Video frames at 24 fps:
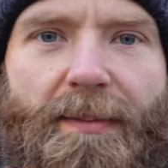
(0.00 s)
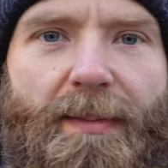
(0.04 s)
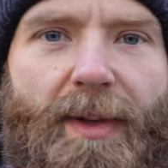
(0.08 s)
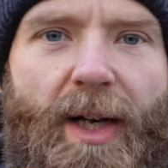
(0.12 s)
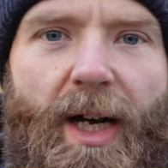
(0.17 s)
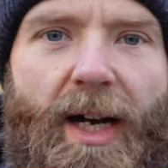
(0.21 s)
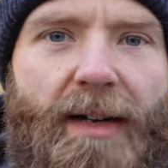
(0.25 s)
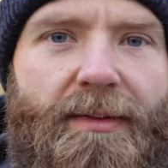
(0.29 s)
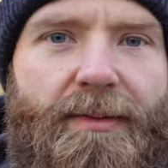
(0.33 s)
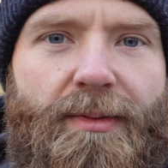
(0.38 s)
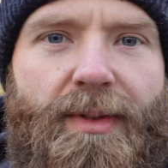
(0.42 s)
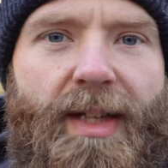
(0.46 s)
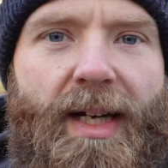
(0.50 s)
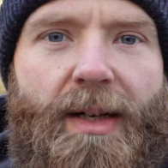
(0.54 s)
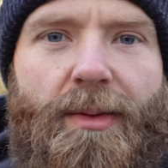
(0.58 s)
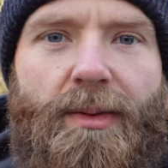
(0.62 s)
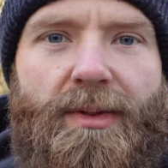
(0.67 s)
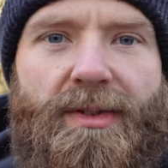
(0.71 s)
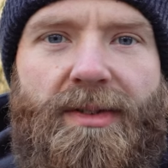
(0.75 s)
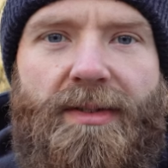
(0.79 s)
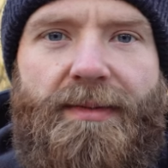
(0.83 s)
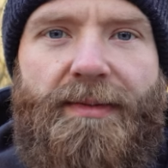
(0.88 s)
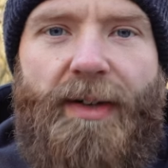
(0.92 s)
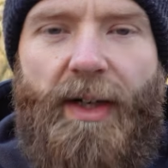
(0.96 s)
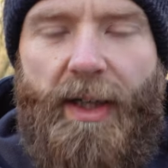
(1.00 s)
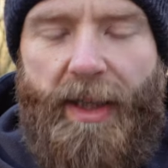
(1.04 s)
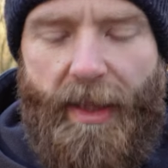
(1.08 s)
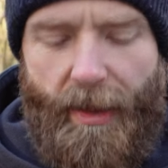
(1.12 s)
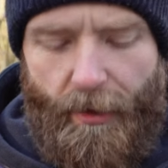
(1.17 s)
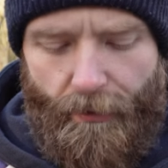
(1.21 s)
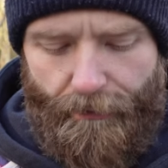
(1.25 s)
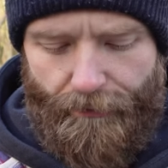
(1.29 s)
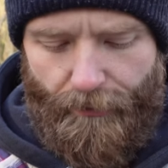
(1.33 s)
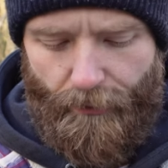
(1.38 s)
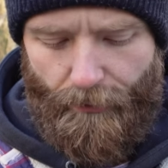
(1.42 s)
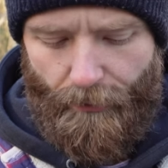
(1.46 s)
that wasn't a very
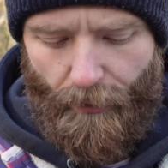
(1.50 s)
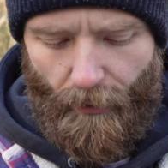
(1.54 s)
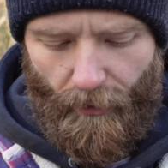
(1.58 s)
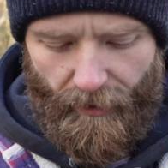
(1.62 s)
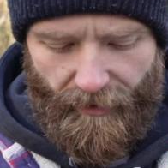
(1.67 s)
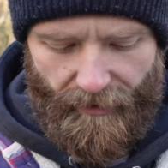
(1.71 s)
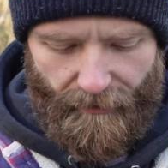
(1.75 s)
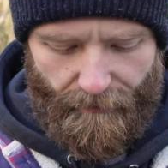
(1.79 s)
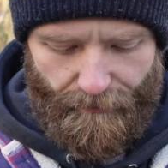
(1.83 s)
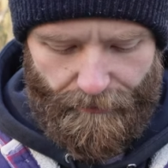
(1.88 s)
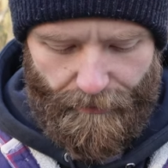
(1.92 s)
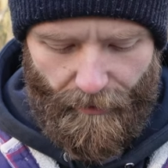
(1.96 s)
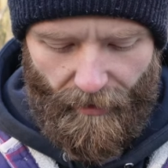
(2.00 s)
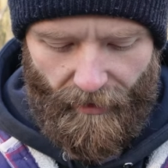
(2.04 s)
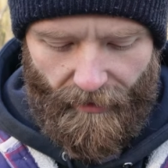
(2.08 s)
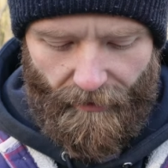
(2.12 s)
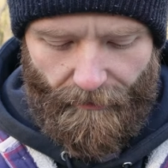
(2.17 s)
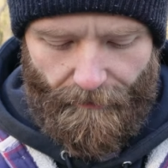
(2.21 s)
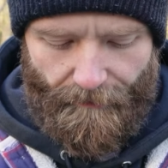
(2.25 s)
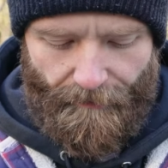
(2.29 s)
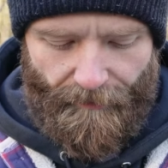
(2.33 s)
helpful point, but